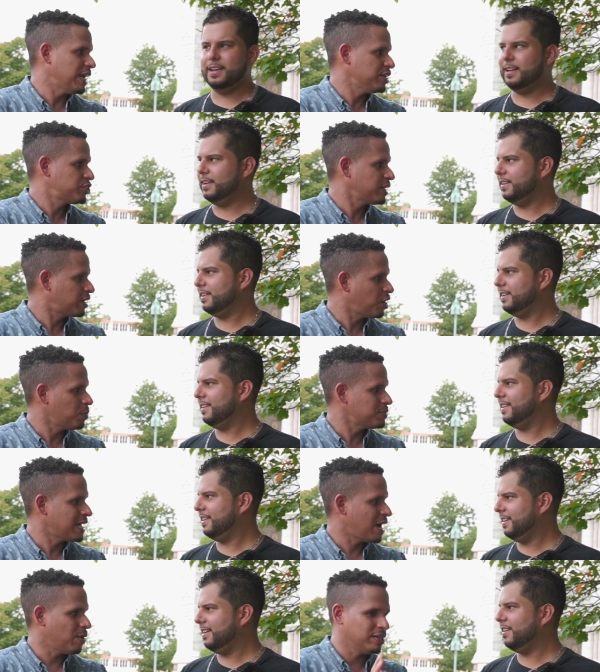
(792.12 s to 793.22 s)
Speaker 1: inch that
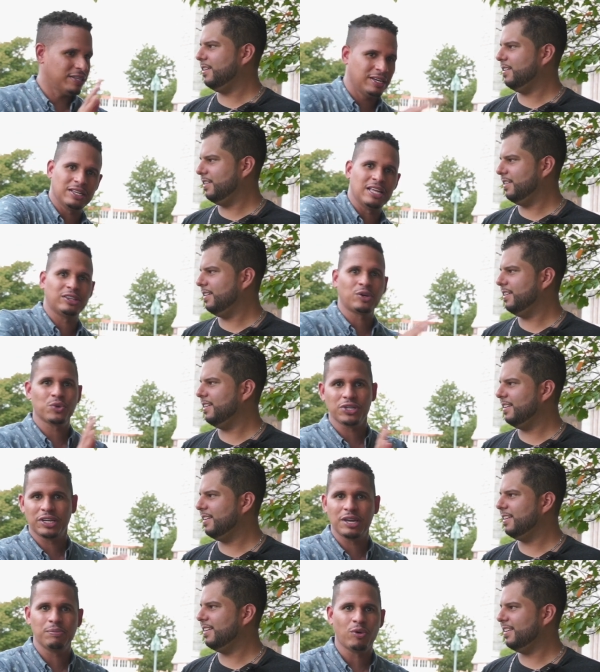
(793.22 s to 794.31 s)
comes out and then it, it throws
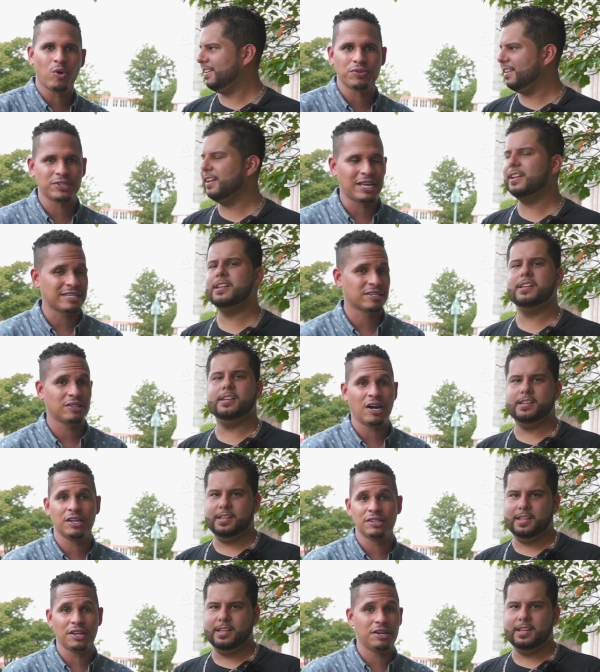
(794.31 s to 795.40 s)
your gimbal off. So that's a,
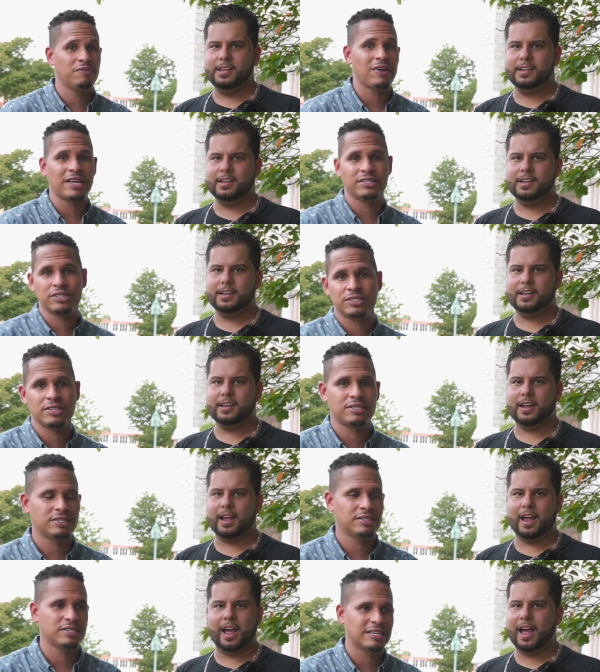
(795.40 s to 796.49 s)
another advantage
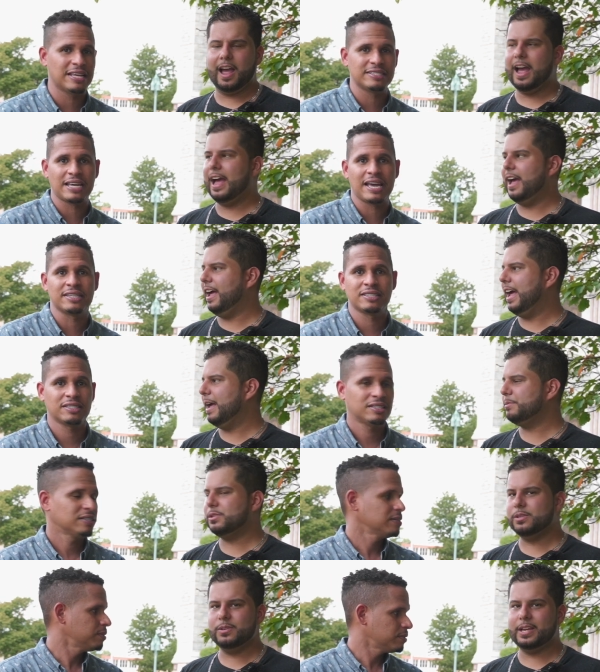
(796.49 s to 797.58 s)
this, this lens has.
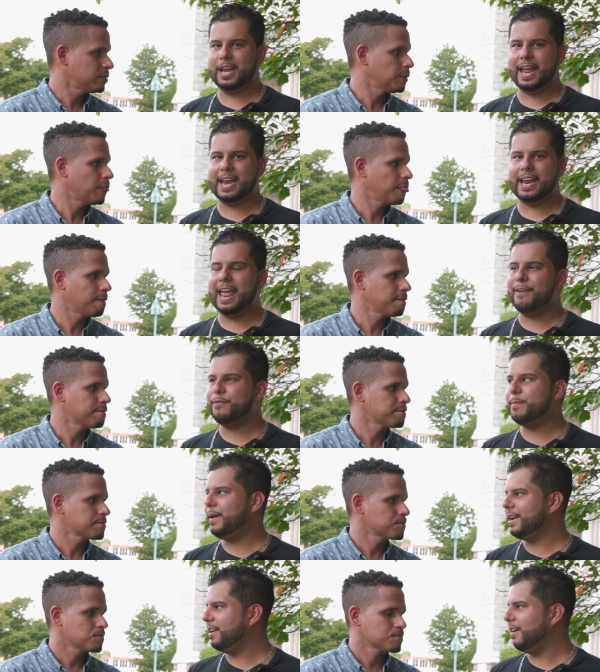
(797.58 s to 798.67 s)
Speaker 2: Absolutely, and
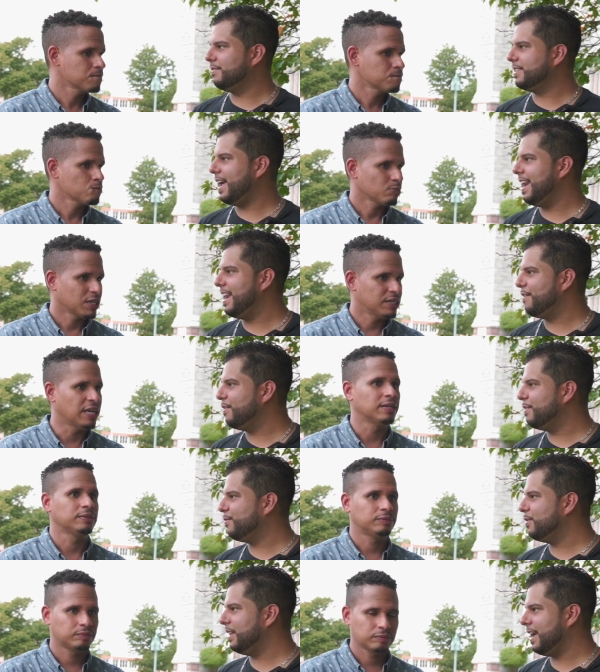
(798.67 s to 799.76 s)
everybody loves that. And every yeah.
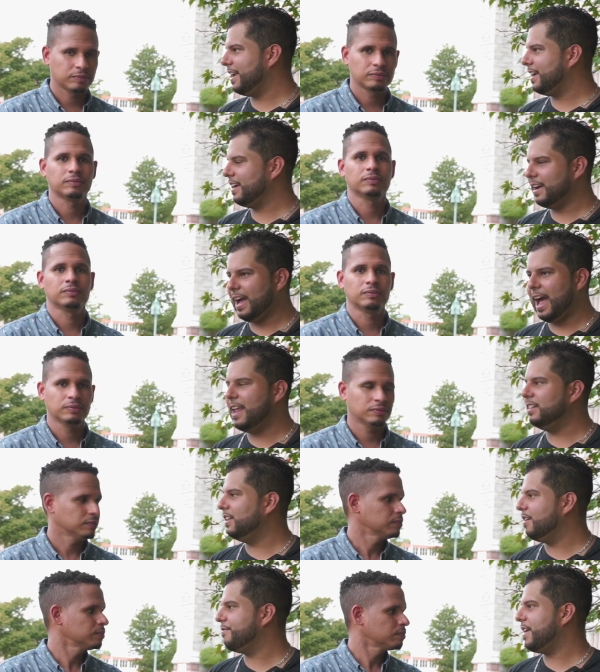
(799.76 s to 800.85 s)
like, I
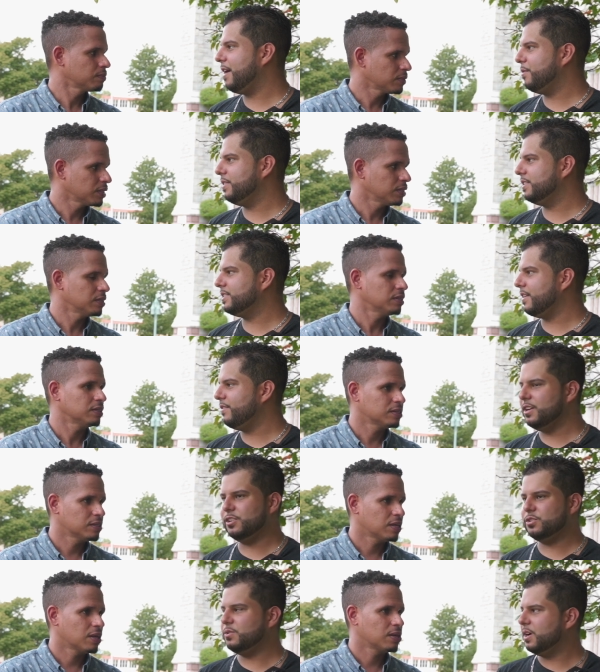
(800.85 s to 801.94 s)
love that when the 70
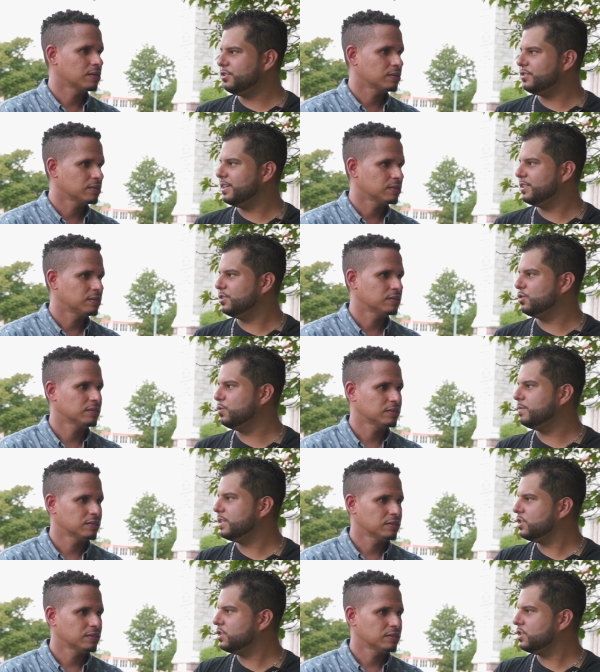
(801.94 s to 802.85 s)
to 200 zooms